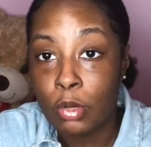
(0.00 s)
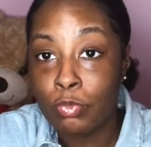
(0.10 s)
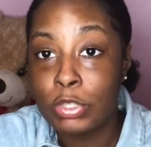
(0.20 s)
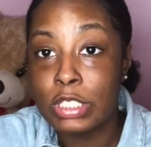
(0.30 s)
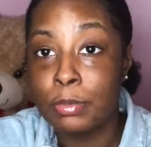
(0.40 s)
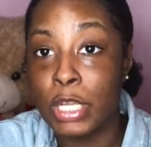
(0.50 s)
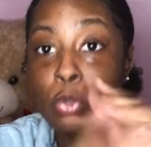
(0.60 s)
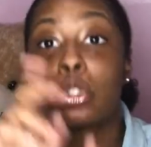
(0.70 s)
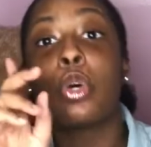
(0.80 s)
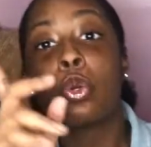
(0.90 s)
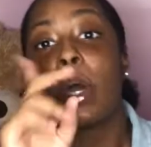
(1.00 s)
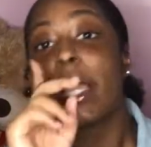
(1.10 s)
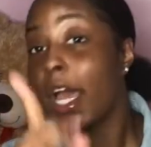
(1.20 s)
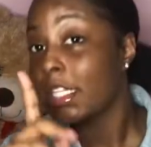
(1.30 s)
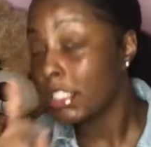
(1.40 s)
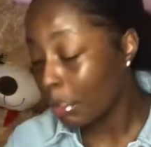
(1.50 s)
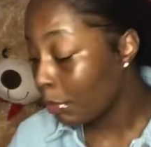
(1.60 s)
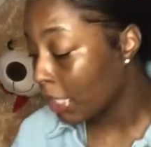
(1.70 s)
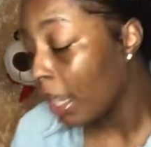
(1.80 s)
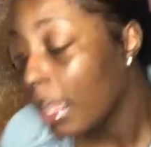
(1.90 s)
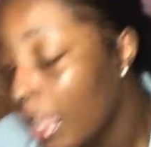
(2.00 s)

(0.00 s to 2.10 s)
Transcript: wrist bangles. Hold on, I got some that